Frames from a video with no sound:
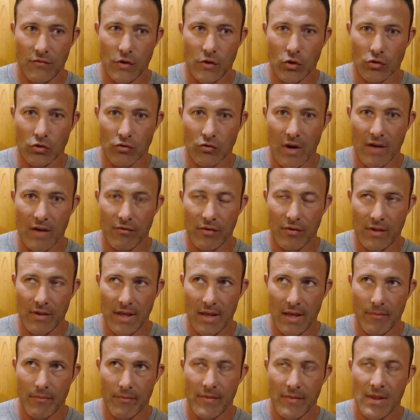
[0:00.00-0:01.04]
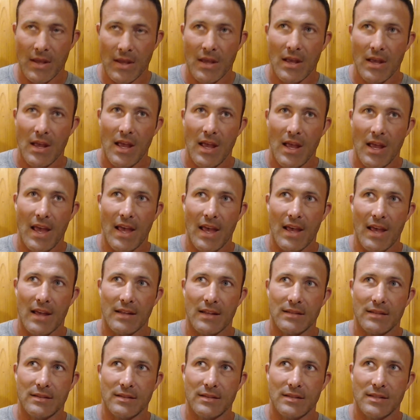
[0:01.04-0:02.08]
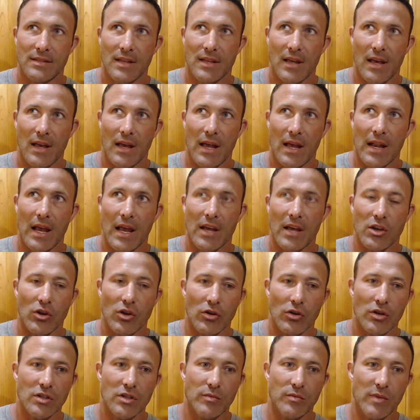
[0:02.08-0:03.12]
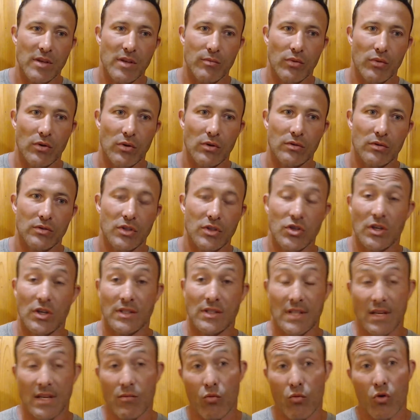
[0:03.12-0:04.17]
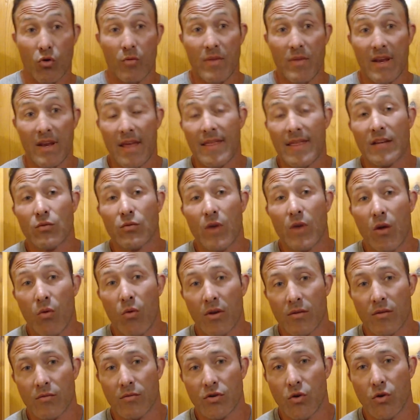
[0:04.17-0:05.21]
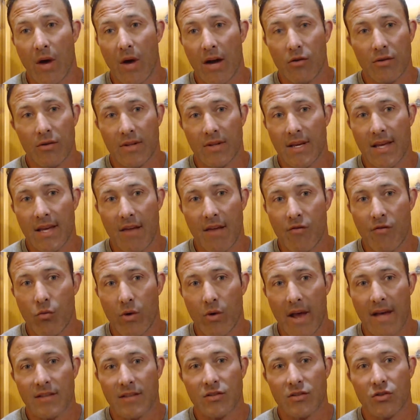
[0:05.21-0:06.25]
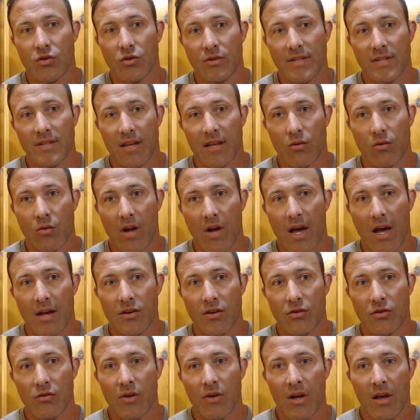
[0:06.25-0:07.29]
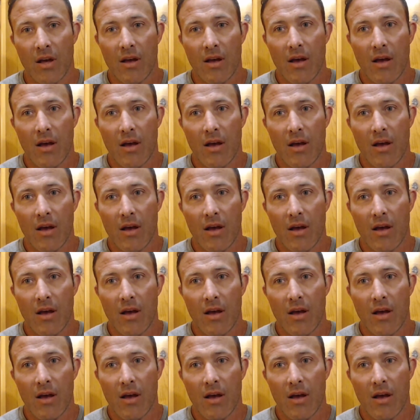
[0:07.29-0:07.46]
feels right for them and uh, and I encourage people to just eat more meat, and that's what I want them to do. I don't think everyone has to do exactly what I do.